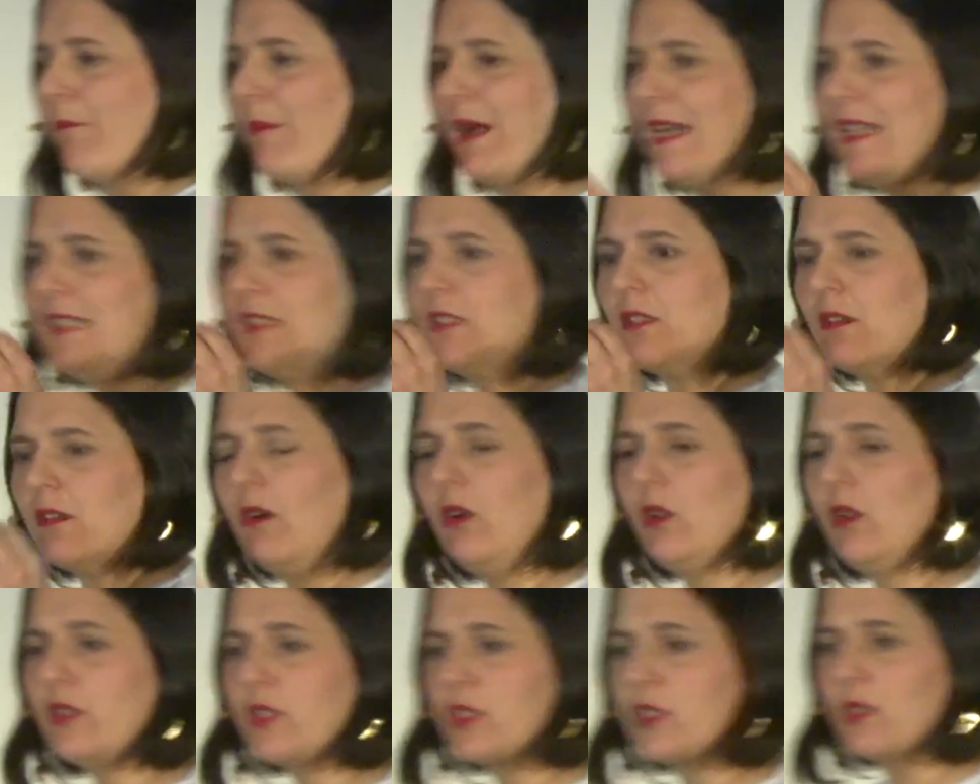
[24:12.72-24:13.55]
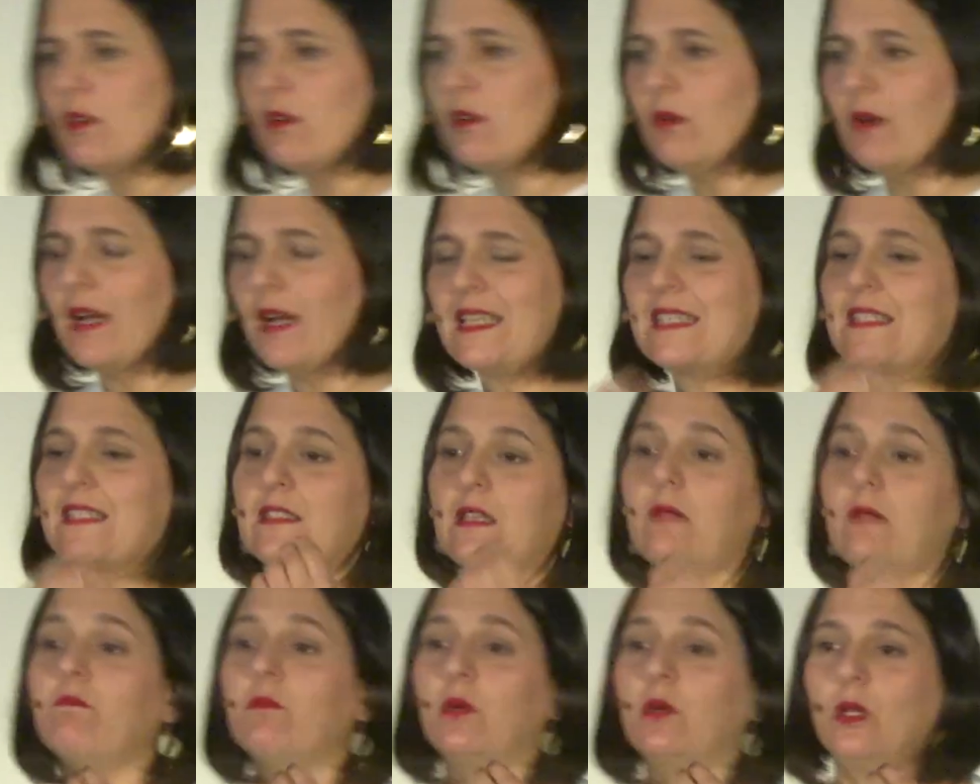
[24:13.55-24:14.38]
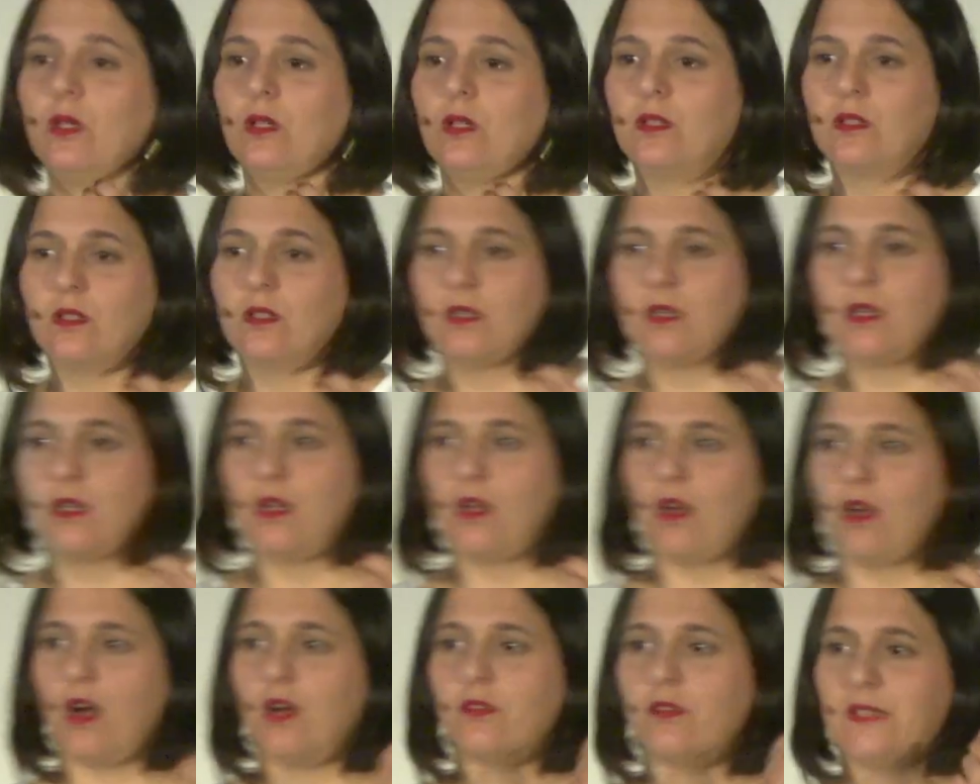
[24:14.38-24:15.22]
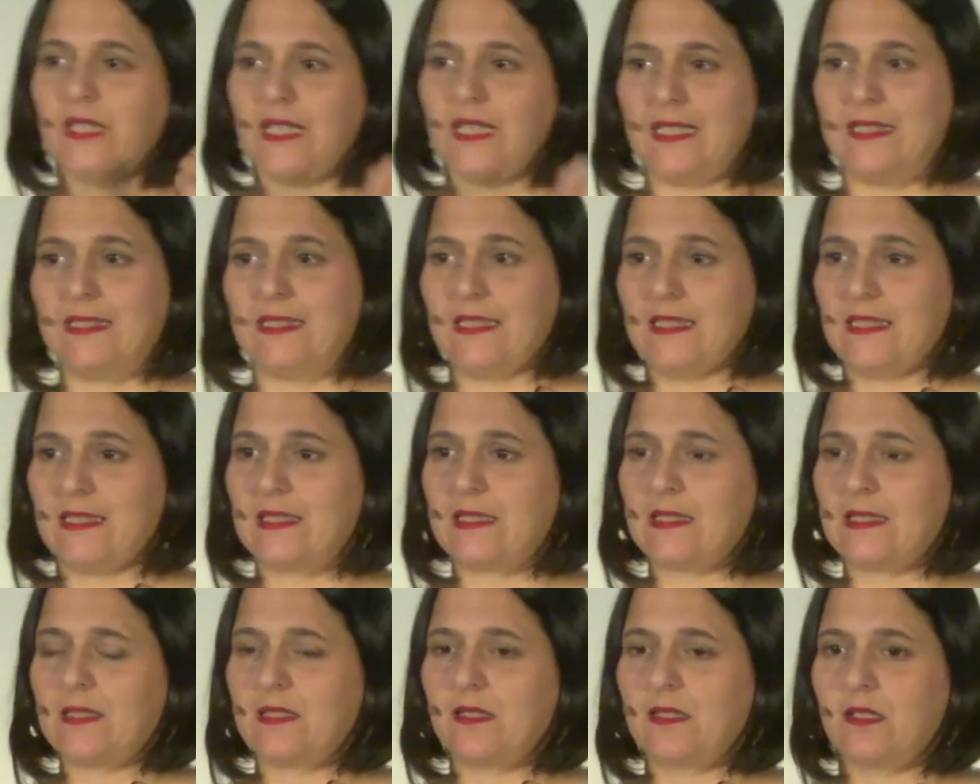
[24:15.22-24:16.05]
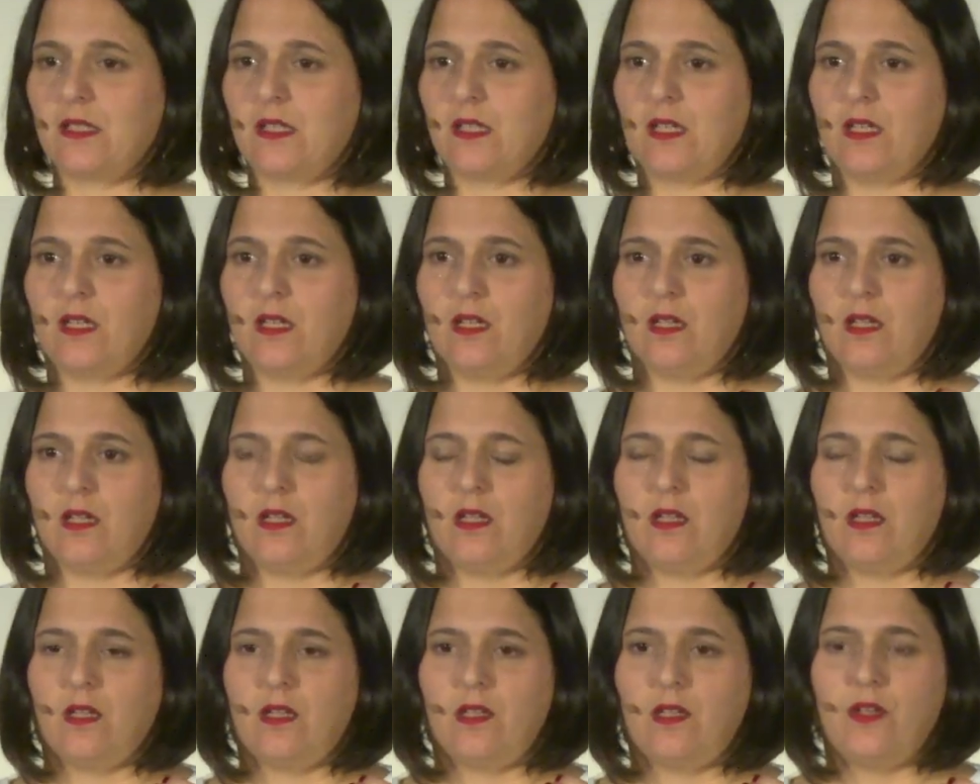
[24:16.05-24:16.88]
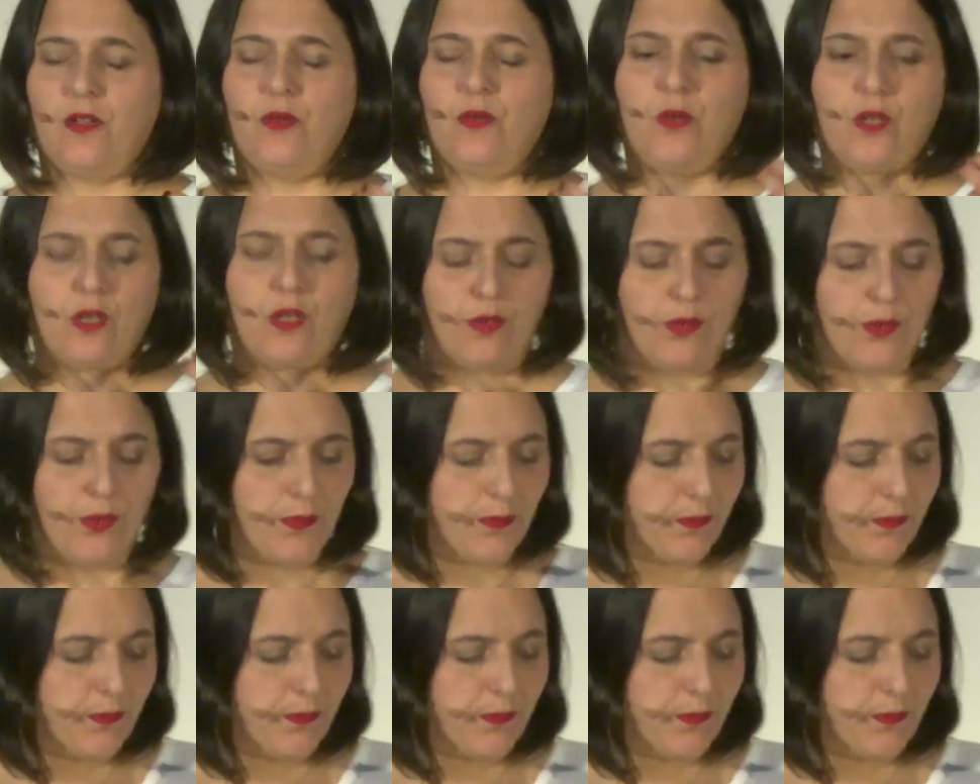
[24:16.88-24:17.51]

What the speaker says: but it's also a symbol of the Andes. In